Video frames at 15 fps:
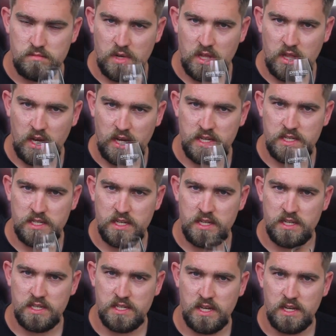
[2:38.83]
And that is in
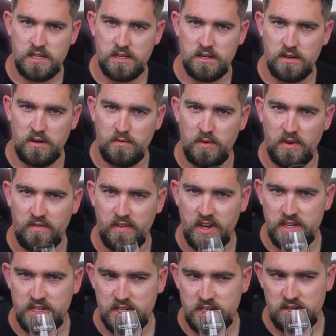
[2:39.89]
the centre of my
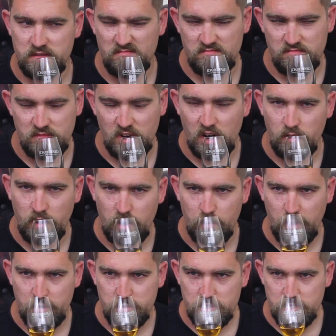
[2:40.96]
face, around
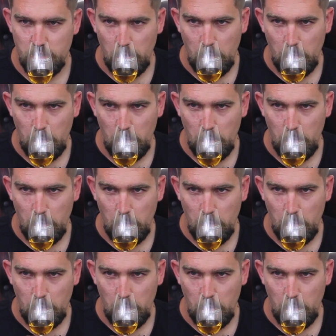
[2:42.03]
about.